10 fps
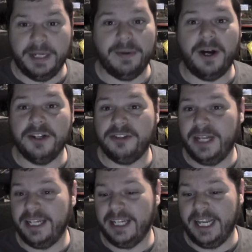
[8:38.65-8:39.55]
They were also
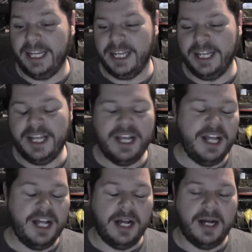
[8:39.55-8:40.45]
had like
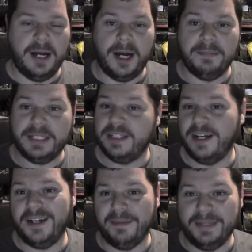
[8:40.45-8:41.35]
uh,
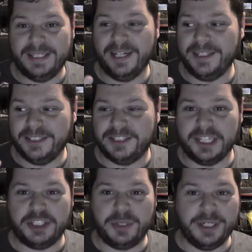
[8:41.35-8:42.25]
McDon- a McDonald's
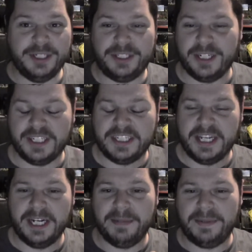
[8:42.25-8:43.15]
like trailer truck
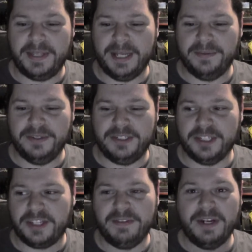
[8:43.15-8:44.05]
setup that was
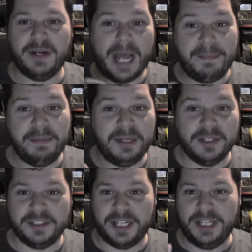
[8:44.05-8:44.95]
just giving out Happy
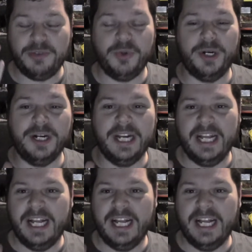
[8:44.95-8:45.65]
Meals, and these were,